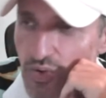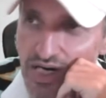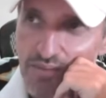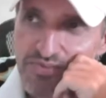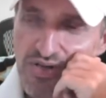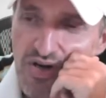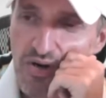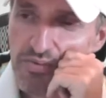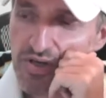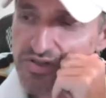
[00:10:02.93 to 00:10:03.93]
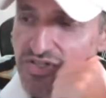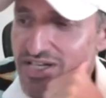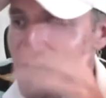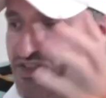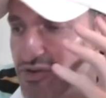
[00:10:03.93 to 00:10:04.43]
went up to, you know,
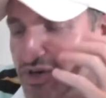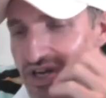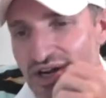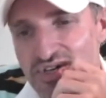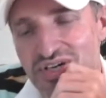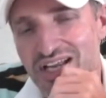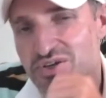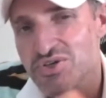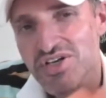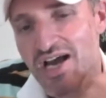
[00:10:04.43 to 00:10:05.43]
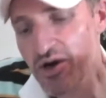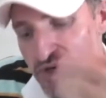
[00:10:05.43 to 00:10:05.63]
took out 300. And usually I